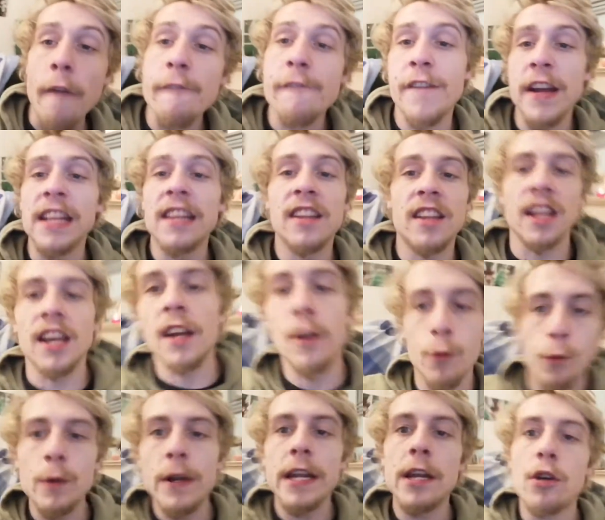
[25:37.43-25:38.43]
convinced it'd
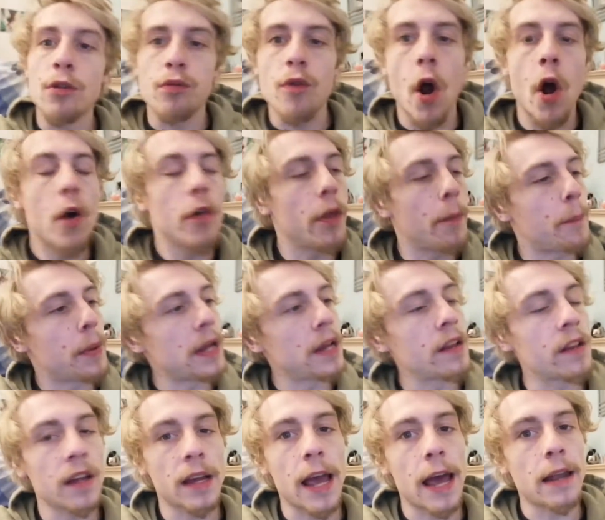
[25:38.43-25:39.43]
regrow the
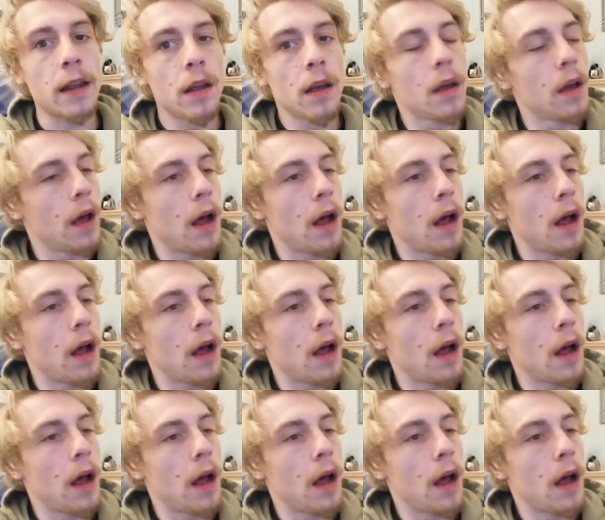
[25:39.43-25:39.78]
piece again.